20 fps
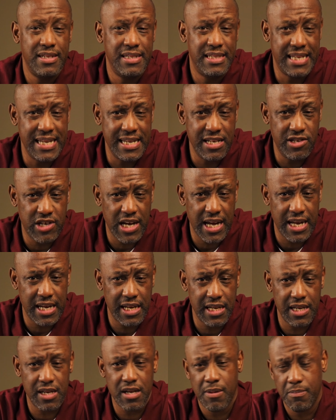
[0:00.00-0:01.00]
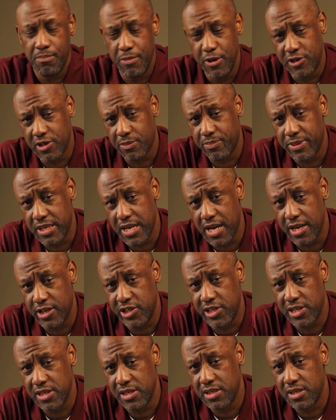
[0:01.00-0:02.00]
DJing, music
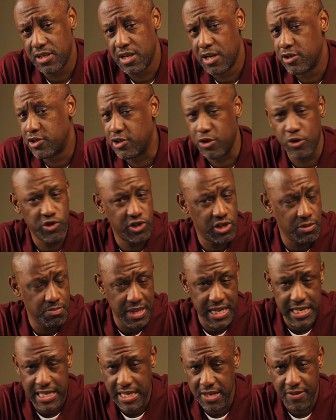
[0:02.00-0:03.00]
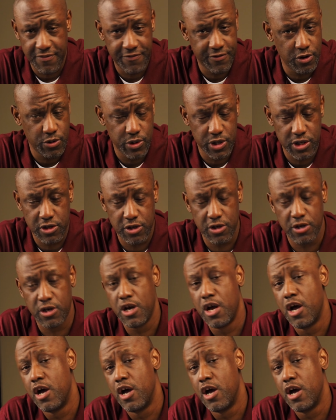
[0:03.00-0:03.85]
production, social media influencer,